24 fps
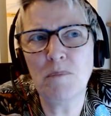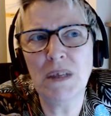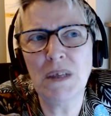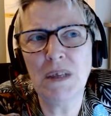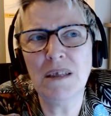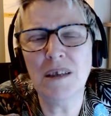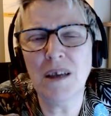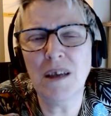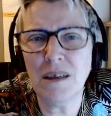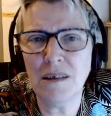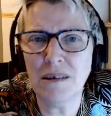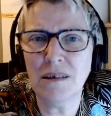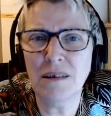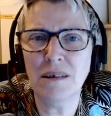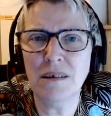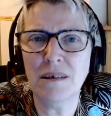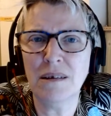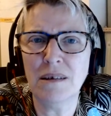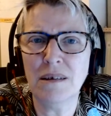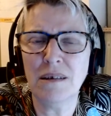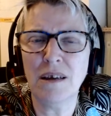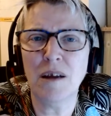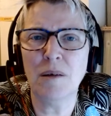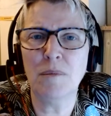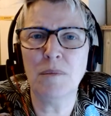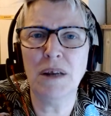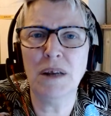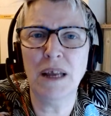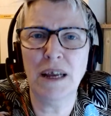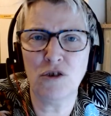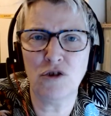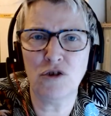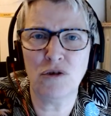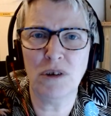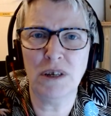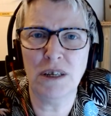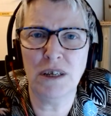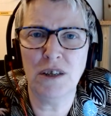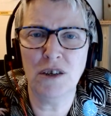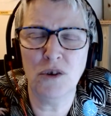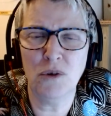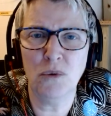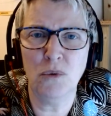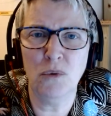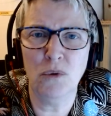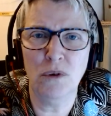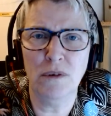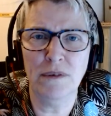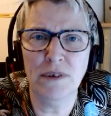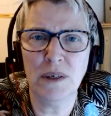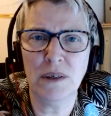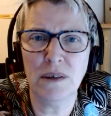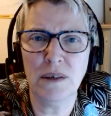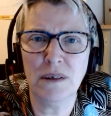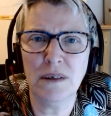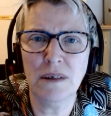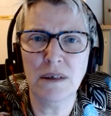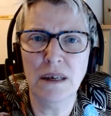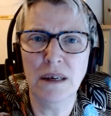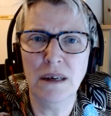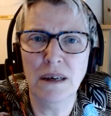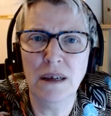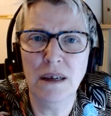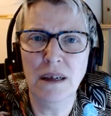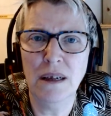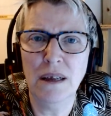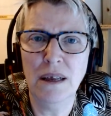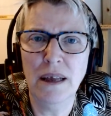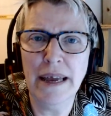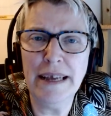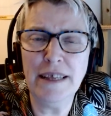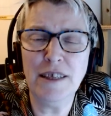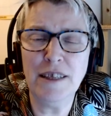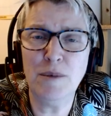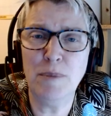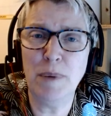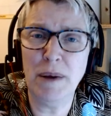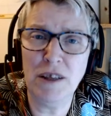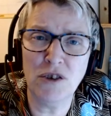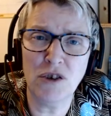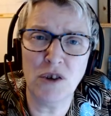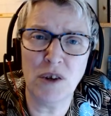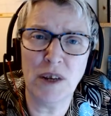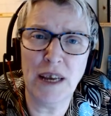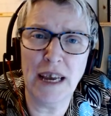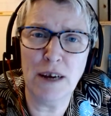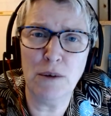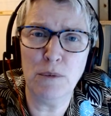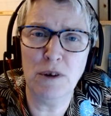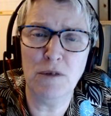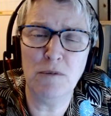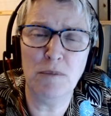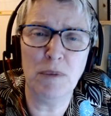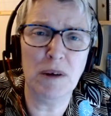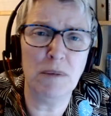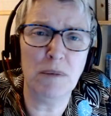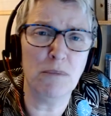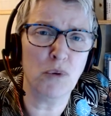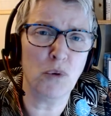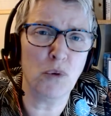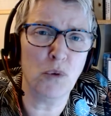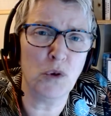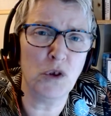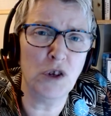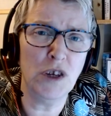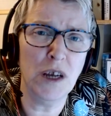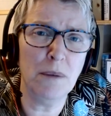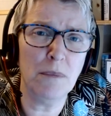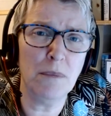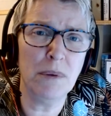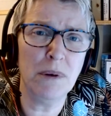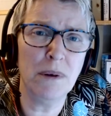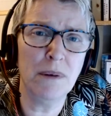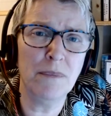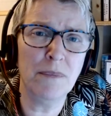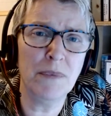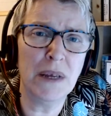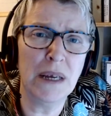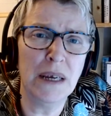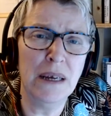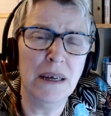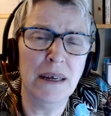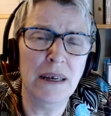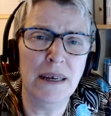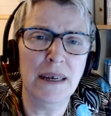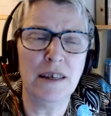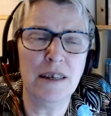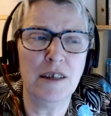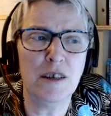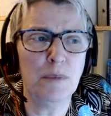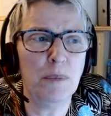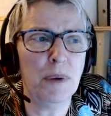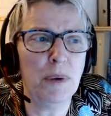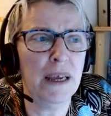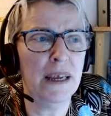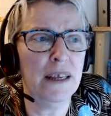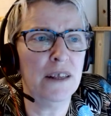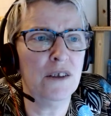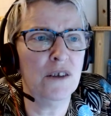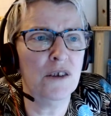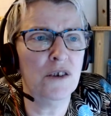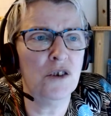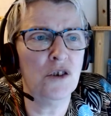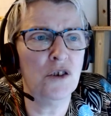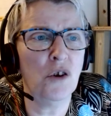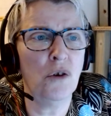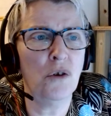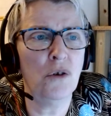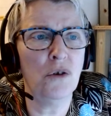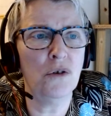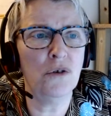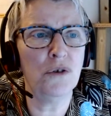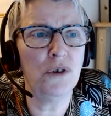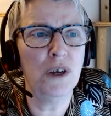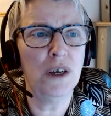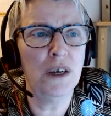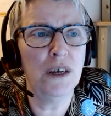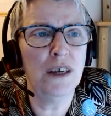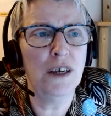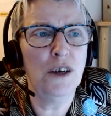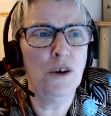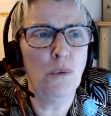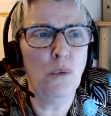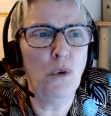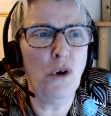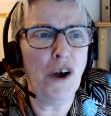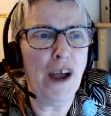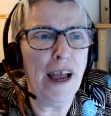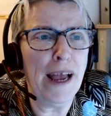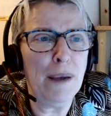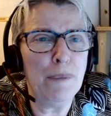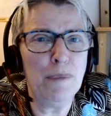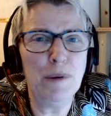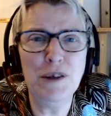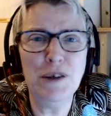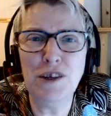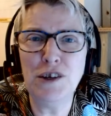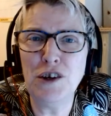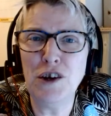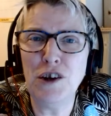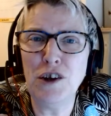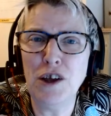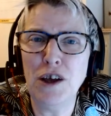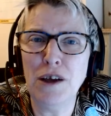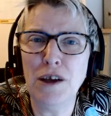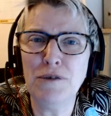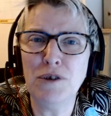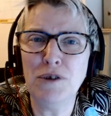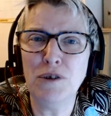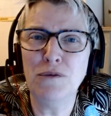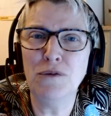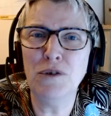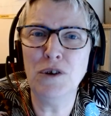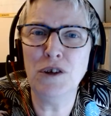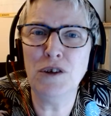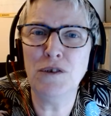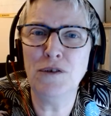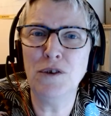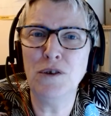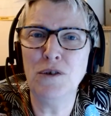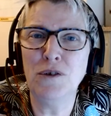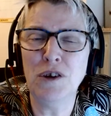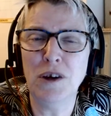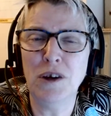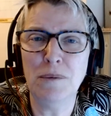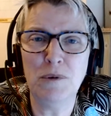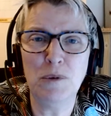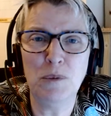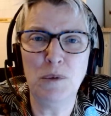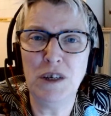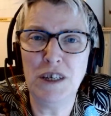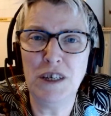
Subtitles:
doesn't come naturally to all of us. It depends on how we've been brought up. It depends on what happened in our lives the first few times we